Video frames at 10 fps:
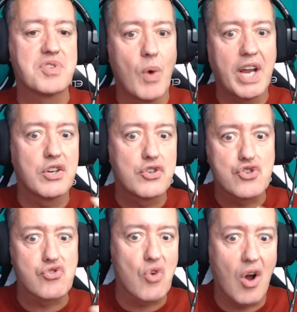and we're going to
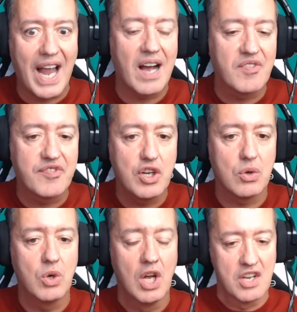try a
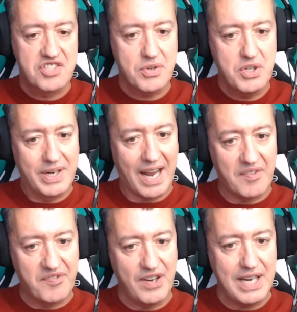few so you get a
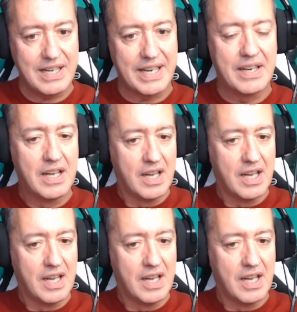feeling.